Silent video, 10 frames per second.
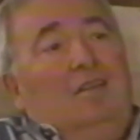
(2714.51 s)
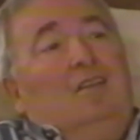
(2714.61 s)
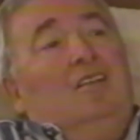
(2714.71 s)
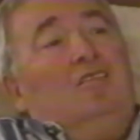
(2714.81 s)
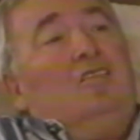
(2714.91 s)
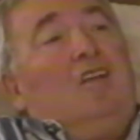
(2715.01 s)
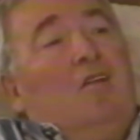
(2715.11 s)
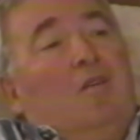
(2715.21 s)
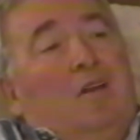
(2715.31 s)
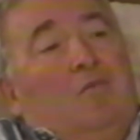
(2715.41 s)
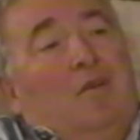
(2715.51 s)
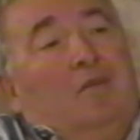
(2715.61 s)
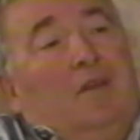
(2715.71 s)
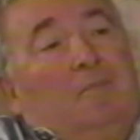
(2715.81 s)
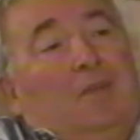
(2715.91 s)
And this is how I
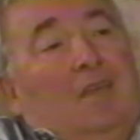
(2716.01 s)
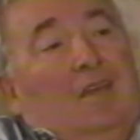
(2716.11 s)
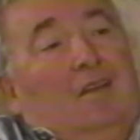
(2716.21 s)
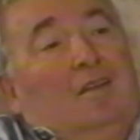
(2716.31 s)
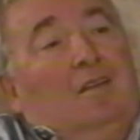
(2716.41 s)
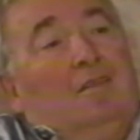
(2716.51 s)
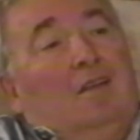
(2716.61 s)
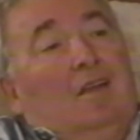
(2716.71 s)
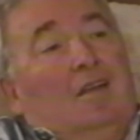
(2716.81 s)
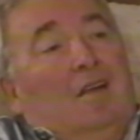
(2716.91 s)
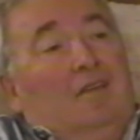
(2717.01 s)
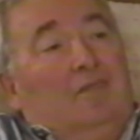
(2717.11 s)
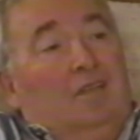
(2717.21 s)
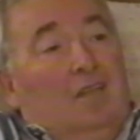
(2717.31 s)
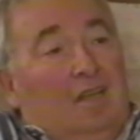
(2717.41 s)
wound up in Canada. And I arrived
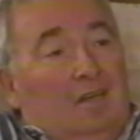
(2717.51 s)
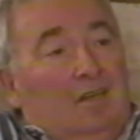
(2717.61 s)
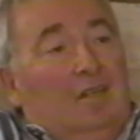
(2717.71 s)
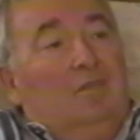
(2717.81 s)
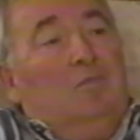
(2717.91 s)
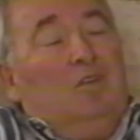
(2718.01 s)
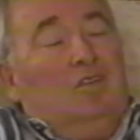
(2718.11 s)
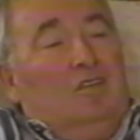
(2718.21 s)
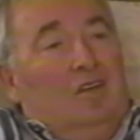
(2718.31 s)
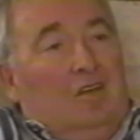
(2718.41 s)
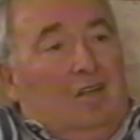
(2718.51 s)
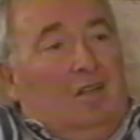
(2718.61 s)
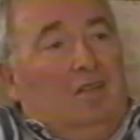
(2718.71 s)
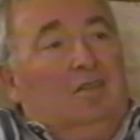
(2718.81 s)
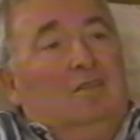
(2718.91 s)
in Canada, in
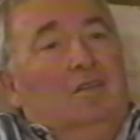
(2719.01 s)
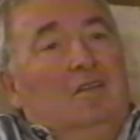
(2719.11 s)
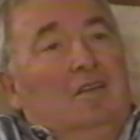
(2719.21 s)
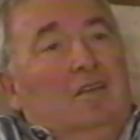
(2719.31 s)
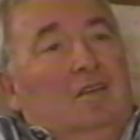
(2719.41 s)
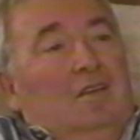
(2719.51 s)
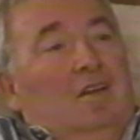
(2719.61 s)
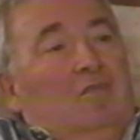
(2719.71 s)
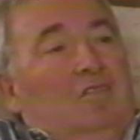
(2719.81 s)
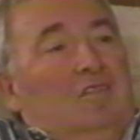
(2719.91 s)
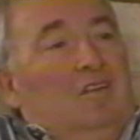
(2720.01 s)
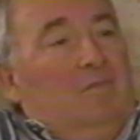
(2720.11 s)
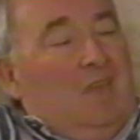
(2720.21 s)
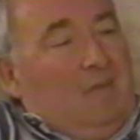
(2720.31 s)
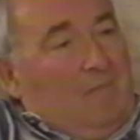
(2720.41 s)
Montreal, and I was going to
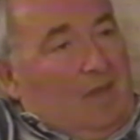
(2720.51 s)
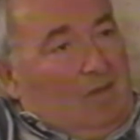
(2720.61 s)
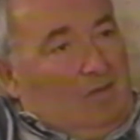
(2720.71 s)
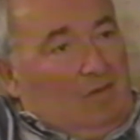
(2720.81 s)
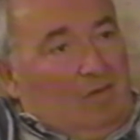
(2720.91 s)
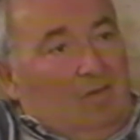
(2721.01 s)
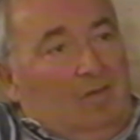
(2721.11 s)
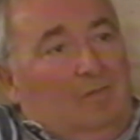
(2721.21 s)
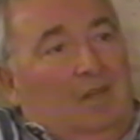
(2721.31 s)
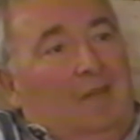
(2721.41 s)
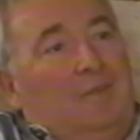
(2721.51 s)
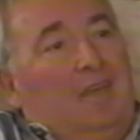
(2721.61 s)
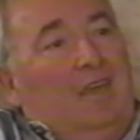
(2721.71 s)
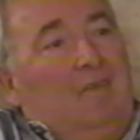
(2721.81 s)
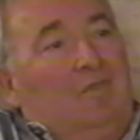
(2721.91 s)
make my home, and I
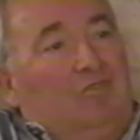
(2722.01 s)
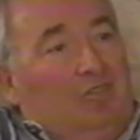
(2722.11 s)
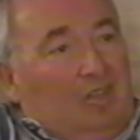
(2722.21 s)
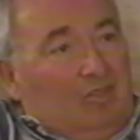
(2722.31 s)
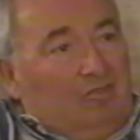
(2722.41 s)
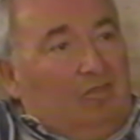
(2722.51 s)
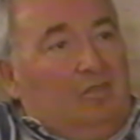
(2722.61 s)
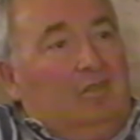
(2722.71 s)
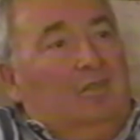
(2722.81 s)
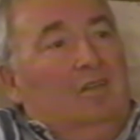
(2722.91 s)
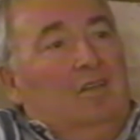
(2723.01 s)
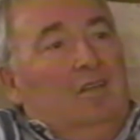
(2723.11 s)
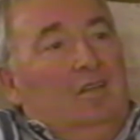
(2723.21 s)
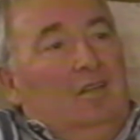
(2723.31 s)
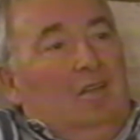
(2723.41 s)
became a citizen,
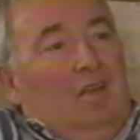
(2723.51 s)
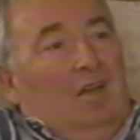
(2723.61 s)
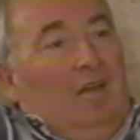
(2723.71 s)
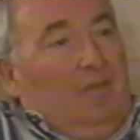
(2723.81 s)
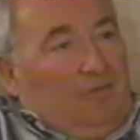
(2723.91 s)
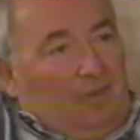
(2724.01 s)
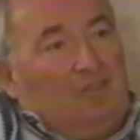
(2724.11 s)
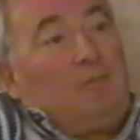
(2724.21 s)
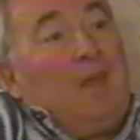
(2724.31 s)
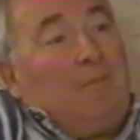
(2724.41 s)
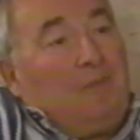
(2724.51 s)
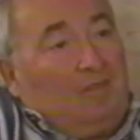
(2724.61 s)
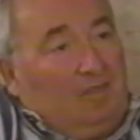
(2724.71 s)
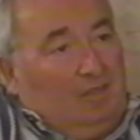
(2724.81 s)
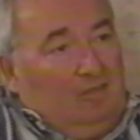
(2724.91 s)
first paper
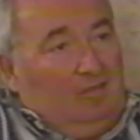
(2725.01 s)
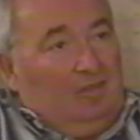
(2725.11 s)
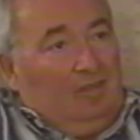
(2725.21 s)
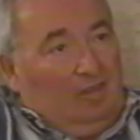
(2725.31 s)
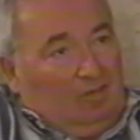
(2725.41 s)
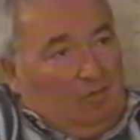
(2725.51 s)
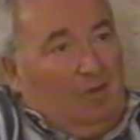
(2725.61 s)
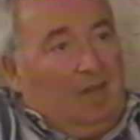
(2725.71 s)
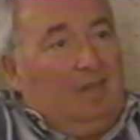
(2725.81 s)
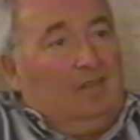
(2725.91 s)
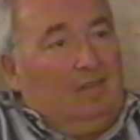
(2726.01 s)
citizen, not quite.